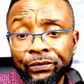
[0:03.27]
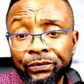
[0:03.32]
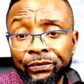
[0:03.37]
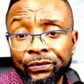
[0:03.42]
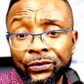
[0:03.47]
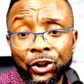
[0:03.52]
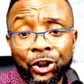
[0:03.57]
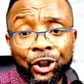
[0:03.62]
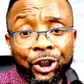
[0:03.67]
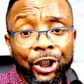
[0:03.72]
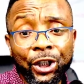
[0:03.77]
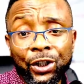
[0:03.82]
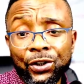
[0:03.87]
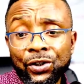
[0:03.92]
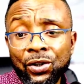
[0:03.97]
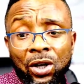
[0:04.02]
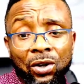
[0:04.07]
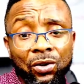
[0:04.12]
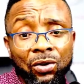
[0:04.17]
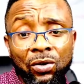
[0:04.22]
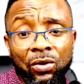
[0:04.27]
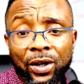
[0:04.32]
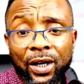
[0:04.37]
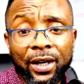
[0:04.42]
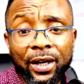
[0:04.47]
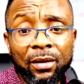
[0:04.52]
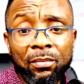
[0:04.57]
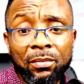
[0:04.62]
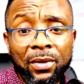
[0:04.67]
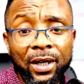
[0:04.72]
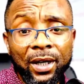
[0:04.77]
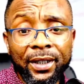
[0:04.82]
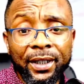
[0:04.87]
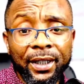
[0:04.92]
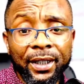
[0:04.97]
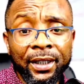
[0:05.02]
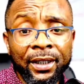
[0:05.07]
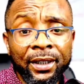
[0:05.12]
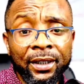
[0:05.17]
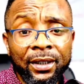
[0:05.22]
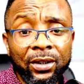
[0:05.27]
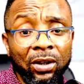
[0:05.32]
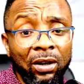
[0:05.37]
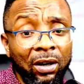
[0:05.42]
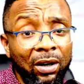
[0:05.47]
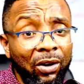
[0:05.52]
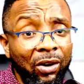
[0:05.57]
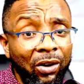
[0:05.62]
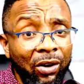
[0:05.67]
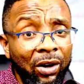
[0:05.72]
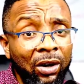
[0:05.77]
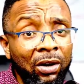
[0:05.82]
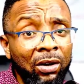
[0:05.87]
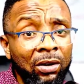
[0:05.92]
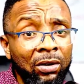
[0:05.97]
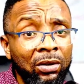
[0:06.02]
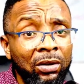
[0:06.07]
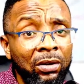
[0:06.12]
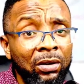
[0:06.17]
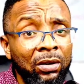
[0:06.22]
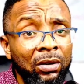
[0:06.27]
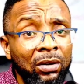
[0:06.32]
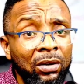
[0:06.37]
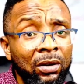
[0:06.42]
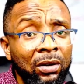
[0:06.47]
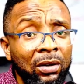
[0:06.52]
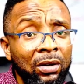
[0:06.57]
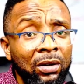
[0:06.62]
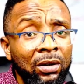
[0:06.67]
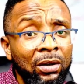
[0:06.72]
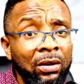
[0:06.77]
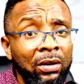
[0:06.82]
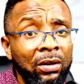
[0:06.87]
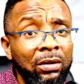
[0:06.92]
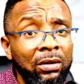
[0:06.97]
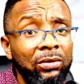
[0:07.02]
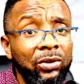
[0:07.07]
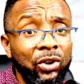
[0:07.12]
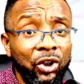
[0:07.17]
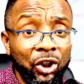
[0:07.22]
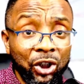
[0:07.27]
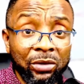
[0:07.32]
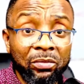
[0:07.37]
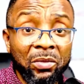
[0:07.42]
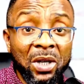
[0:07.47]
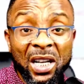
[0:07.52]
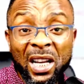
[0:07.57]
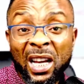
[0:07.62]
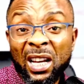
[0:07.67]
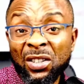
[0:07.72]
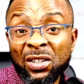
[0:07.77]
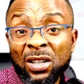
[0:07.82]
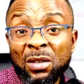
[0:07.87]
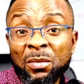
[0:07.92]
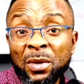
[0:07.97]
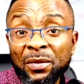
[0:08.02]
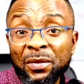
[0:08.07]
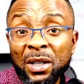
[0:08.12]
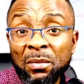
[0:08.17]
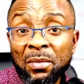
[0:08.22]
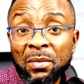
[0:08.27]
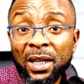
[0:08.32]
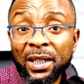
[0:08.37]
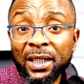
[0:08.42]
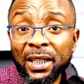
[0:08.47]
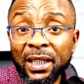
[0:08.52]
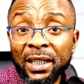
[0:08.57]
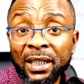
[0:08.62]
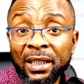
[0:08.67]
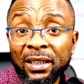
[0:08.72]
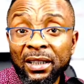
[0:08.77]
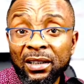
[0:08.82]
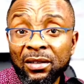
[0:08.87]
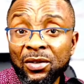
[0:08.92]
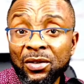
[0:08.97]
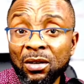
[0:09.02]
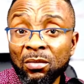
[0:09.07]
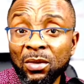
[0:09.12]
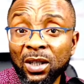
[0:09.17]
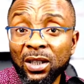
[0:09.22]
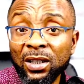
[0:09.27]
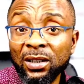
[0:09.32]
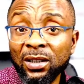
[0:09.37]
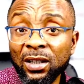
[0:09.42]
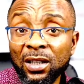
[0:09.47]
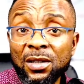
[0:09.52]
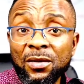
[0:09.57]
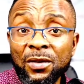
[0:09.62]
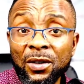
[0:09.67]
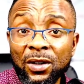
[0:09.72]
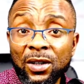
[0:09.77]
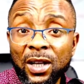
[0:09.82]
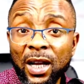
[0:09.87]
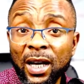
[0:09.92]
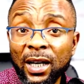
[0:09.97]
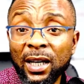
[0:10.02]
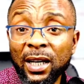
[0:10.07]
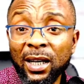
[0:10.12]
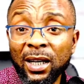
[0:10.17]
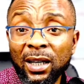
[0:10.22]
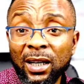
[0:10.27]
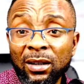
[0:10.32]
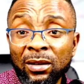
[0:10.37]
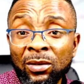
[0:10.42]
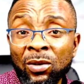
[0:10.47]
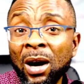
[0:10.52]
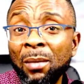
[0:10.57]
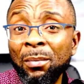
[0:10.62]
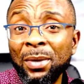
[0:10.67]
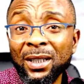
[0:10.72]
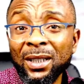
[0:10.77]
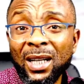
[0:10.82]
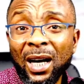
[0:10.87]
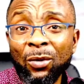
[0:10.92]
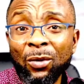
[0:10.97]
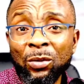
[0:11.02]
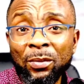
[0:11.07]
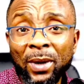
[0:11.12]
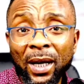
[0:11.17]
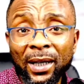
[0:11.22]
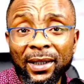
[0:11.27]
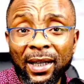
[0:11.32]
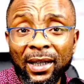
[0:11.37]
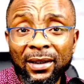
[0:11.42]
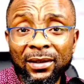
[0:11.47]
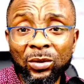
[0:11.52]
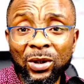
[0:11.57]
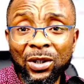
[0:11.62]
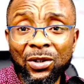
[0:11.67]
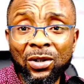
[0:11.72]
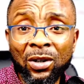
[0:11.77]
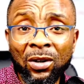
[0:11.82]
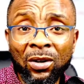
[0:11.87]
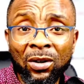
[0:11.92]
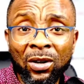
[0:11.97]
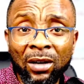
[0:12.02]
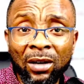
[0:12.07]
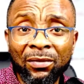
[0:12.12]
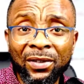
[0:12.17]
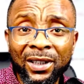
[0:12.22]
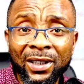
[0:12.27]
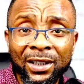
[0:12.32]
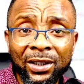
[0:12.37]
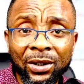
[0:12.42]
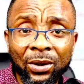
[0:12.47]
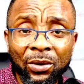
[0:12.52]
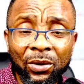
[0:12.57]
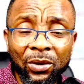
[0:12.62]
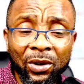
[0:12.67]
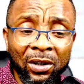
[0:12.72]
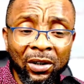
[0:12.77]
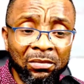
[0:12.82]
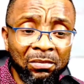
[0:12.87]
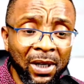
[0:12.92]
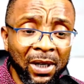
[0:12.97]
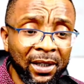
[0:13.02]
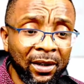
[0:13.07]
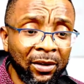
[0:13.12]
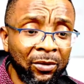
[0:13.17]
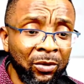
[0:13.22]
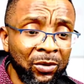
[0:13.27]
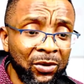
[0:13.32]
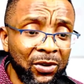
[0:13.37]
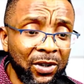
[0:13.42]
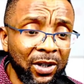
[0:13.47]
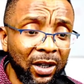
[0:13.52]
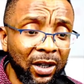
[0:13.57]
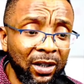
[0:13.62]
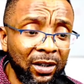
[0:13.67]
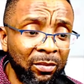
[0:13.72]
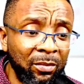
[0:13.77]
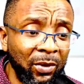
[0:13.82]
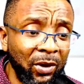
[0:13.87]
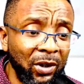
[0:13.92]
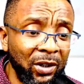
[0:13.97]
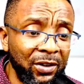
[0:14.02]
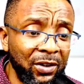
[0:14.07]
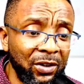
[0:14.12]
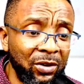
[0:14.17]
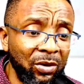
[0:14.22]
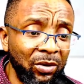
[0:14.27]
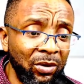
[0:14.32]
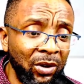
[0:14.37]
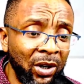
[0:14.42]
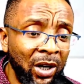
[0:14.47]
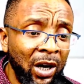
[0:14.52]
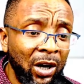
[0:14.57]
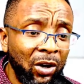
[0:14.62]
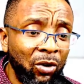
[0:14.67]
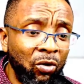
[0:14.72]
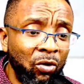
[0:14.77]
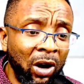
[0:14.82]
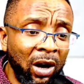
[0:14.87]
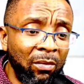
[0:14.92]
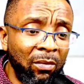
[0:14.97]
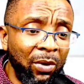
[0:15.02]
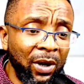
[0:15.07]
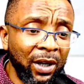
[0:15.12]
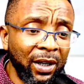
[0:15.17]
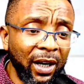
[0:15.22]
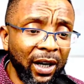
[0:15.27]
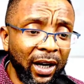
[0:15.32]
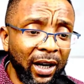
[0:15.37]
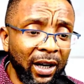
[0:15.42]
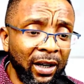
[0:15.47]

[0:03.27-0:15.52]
She's not going to get her money, or she may get some of the money if somebody just feels like, go and bring that woman that we saw a video on Mayegun's Diary Politico. Go and bring her.